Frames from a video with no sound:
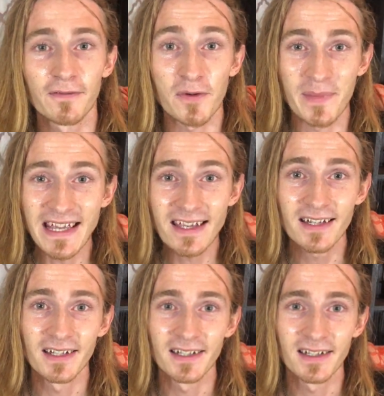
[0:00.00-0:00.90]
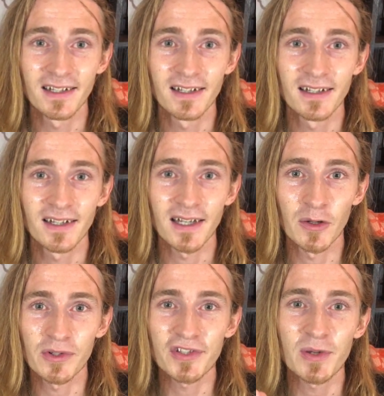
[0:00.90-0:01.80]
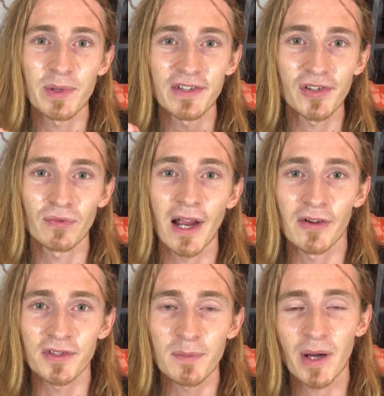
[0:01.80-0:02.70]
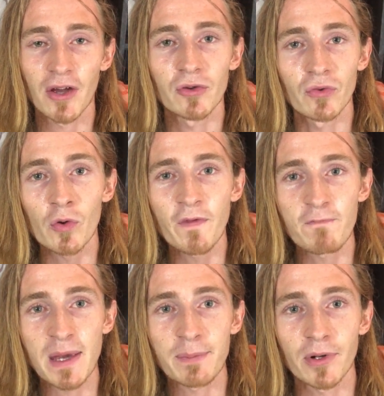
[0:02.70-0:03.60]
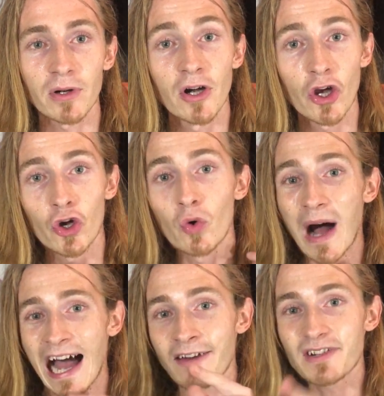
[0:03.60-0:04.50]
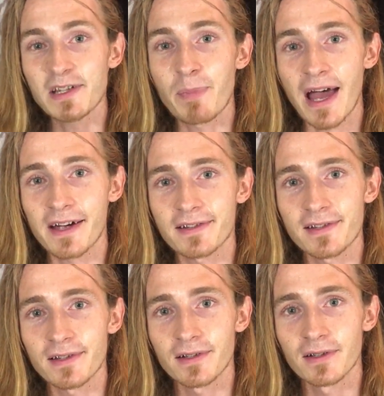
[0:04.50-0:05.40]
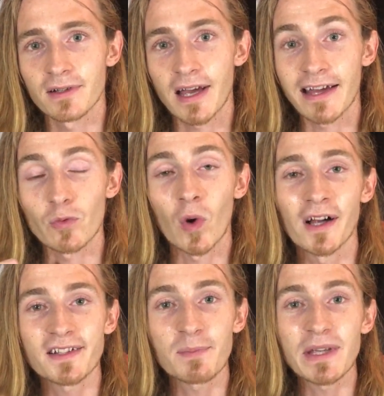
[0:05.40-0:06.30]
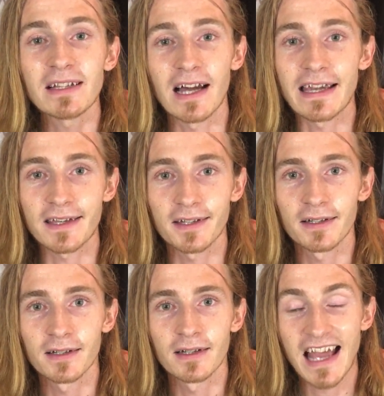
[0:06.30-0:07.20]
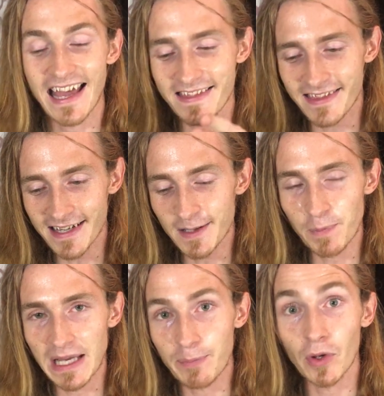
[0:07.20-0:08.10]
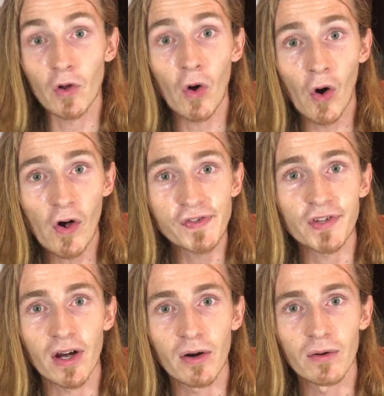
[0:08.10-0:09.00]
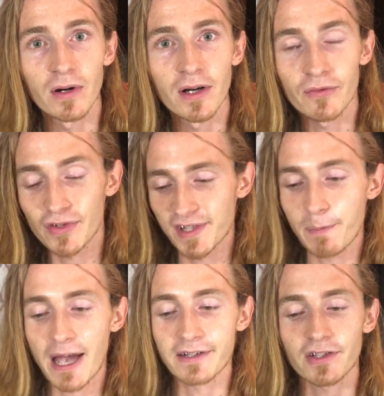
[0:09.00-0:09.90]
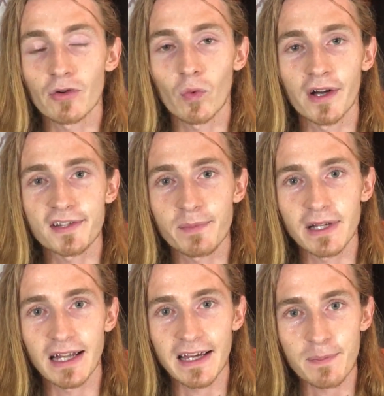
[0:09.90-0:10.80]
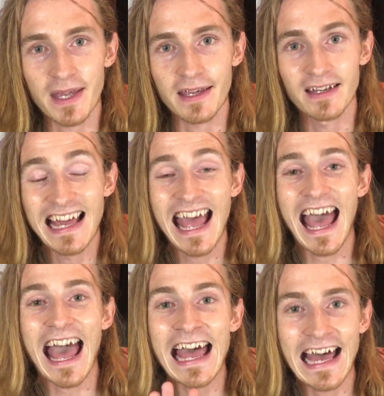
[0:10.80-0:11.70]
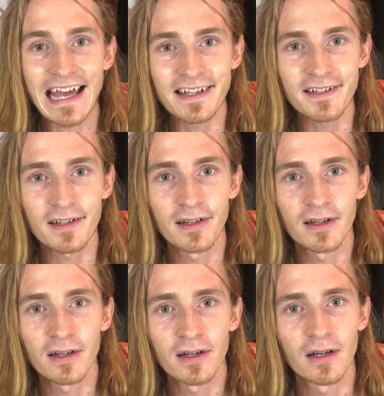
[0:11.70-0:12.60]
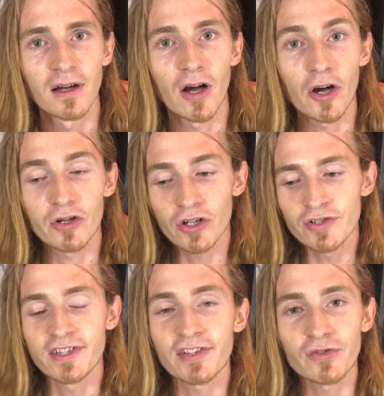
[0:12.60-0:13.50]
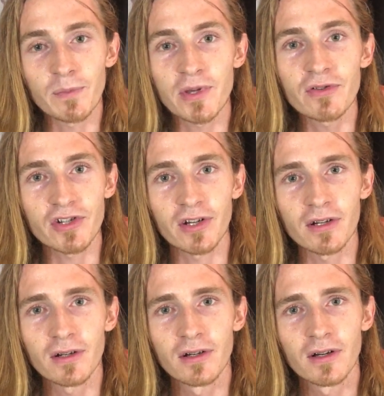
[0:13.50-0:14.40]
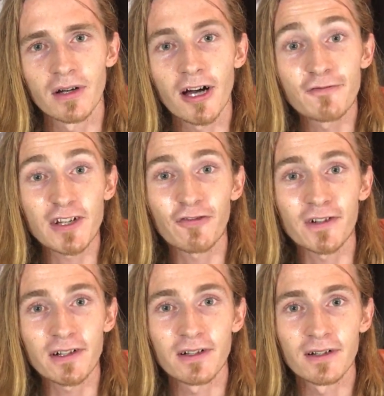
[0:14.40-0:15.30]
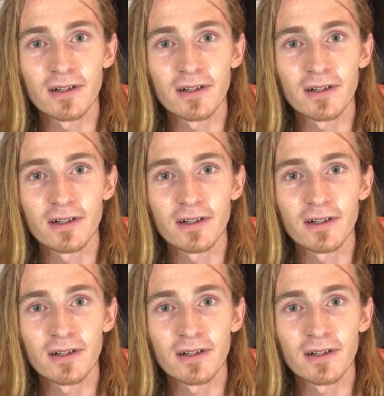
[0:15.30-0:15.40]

For me, it was to be surrounded by a group of people who I respect and want to be like, and these people also respect and want to be like me, and a good distribution of different